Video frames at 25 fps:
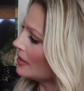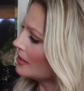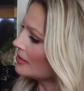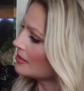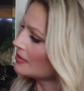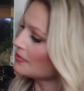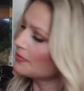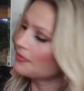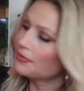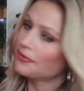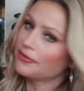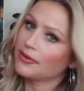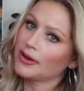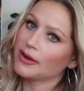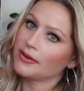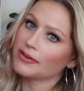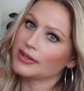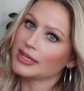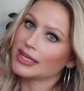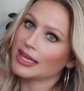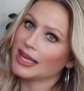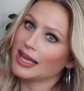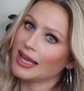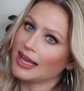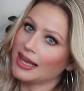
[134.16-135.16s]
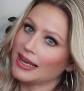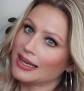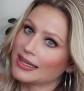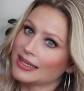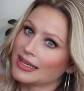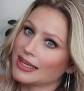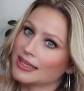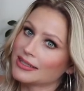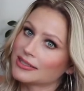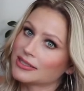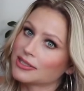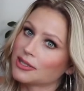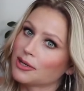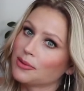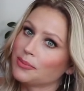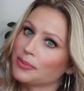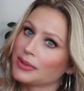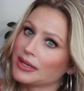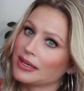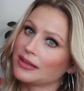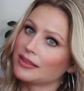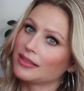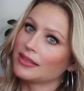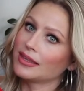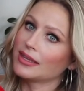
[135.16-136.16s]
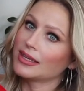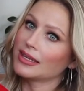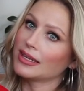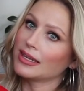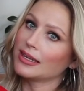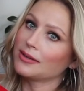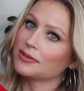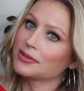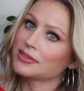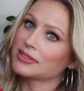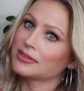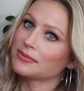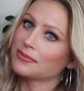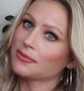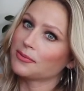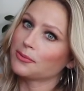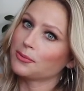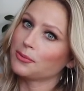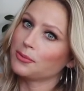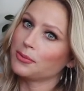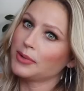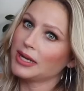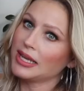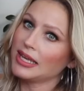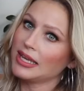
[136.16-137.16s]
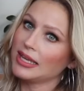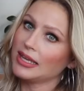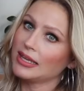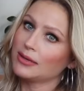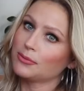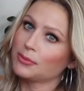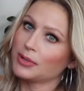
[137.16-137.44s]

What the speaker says: It's a very elegant top and I think it looks way,